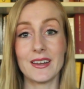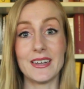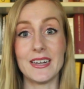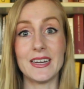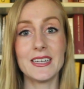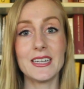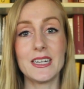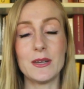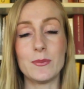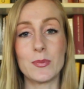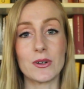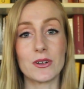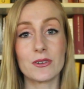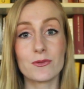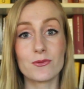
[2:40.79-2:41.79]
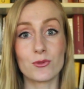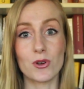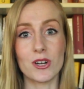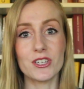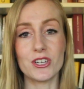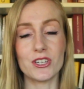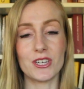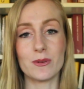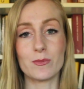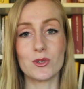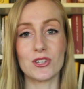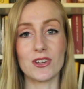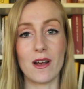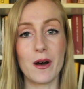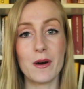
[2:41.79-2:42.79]
The innkeeper rushes
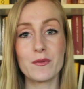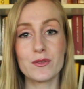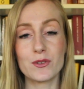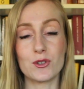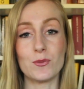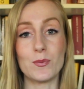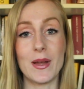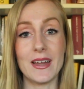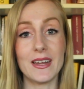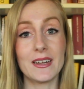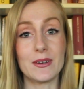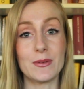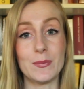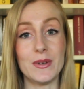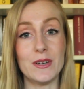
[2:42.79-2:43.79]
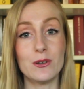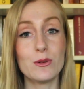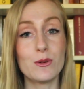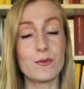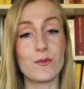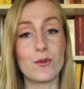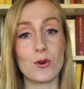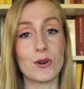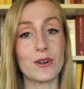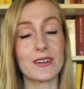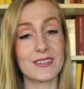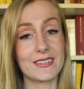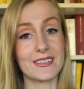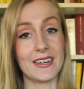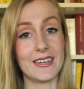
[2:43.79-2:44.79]
himself to make a meal
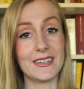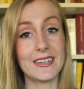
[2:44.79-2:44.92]
for St.